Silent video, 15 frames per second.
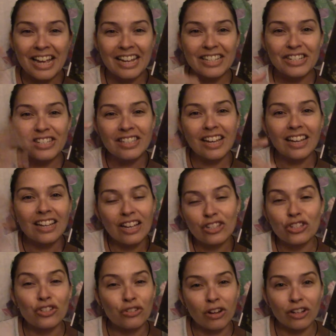it's just like a
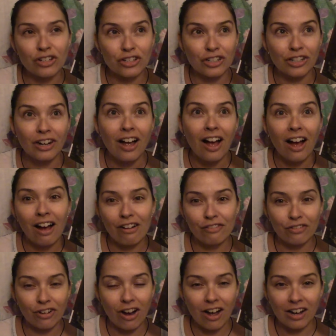structure of
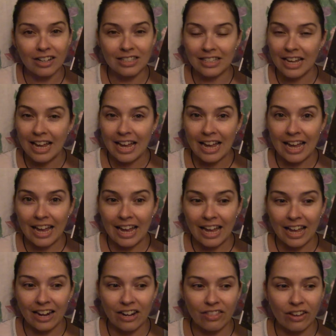rocks,
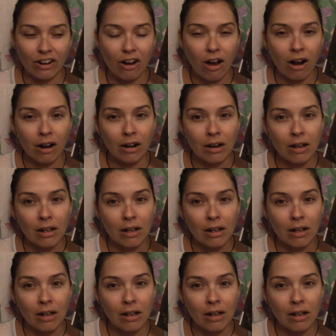and there are